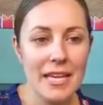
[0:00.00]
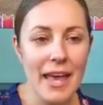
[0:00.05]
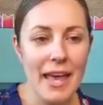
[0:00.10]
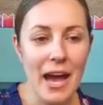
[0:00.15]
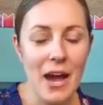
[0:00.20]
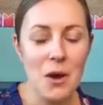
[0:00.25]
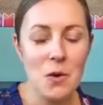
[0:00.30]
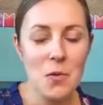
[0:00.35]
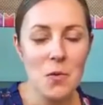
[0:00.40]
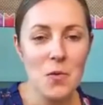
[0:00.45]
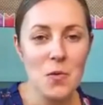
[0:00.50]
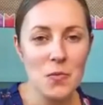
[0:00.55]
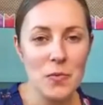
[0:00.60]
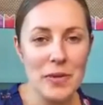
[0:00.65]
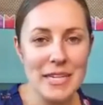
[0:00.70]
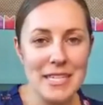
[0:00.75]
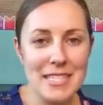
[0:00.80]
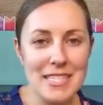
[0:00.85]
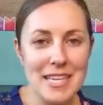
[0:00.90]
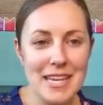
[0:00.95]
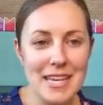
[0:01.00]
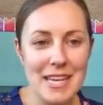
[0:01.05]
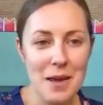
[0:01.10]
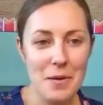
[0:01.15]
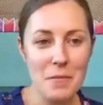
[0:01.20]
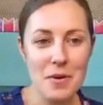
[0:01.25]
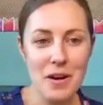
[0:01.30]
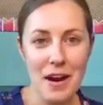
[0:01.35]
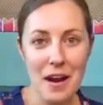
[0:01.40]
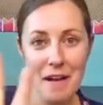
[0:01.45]
Now, reason
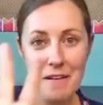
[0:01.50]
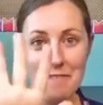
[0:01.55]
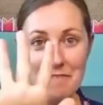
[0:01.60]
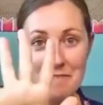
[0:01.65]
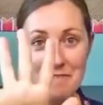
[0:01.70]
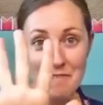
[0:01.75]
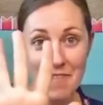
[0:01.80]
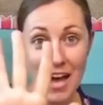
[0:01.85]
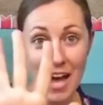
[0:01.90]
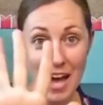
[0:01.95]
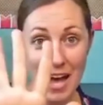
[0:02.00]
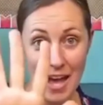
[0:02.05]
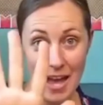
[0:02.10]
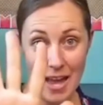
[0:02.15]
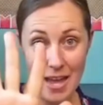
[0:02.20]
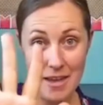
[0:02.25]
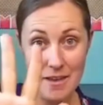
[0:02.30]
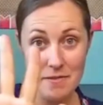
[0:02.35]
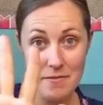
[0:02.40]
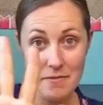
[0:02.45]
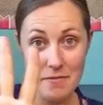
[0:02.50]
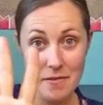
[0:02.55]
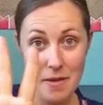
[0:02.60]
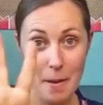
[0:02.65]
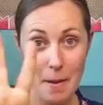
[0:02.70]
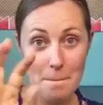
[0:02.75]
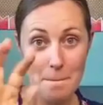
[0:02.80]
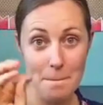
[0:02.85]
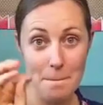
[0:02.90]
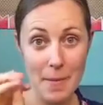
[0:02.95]
number 5
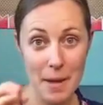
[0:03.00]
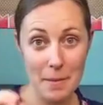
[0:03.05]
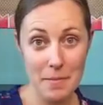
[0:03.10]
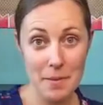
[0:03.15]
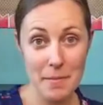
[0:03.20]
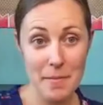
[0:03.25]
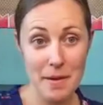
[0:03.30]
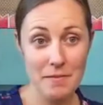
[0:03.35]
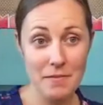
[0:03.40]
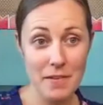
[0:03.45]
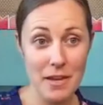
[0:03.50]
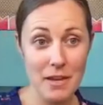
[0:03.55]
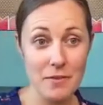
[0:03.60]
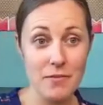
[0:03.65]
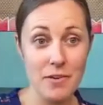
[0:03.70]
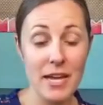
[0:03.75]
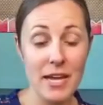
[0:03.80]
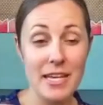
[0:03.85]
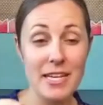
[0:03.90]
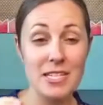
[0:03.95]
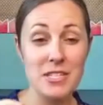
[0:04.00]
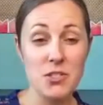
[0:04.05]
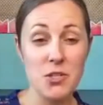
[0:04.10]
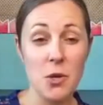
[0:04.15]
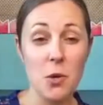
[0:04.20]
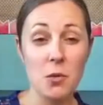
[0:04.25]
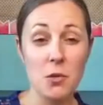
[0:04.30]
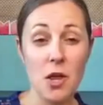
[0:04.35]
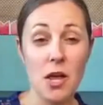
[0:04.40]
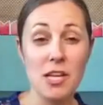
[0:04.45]
might be my favorite, is
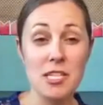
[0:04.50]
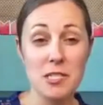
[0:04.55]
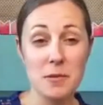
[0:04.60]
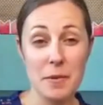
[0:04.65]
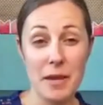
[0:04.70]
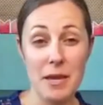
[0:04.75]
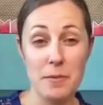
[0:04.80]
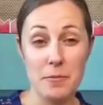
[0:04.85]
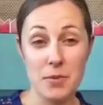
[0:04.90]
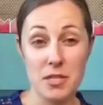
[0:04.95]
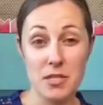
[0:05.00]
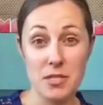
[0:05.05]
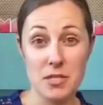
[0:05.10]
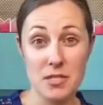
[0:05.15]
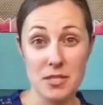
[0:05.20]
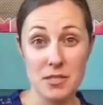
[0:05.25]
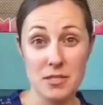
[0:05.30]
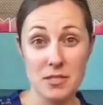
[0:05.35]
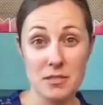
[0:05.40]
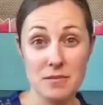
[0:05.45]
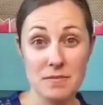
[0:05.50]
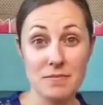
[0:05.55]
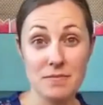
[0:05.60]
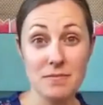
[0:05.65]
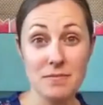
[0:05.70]
no lost papers.